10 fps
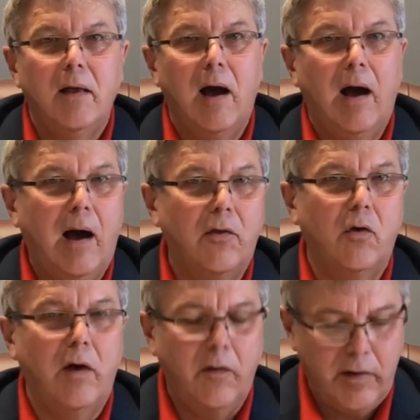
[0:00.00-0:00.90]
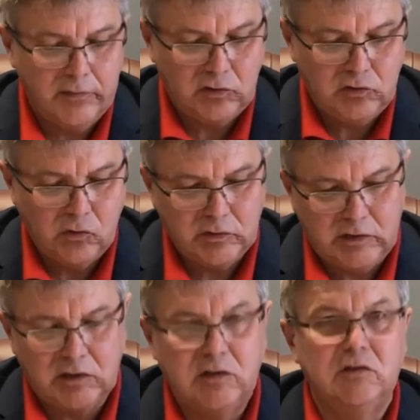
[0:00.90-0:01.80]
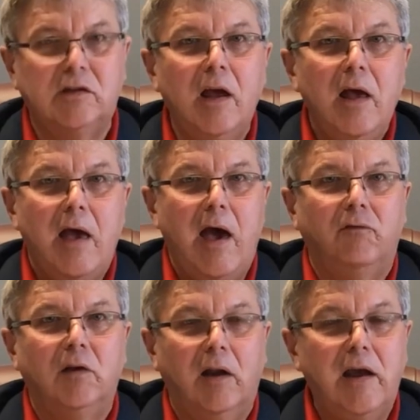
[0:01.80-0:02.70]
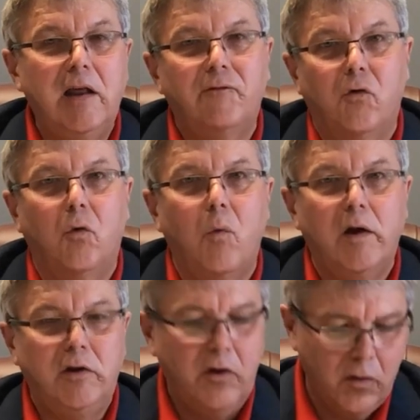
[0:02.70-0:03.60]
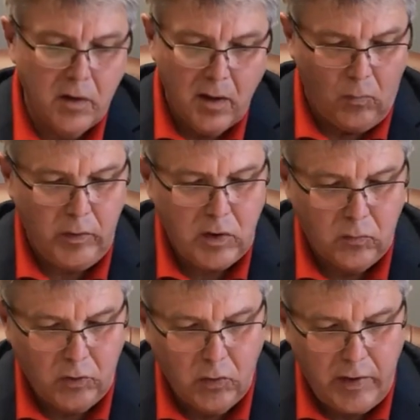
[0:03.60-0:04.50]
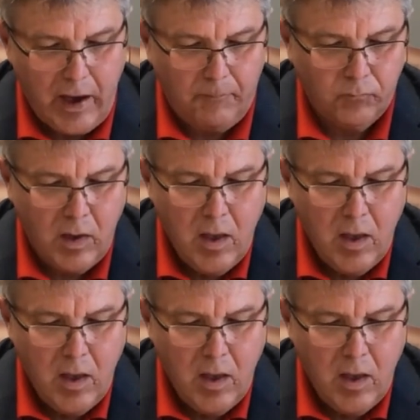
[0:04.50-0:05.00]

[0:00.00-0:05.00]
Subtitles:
Other areas and jurisdictions have delayed it for 1 year. We don't know yet.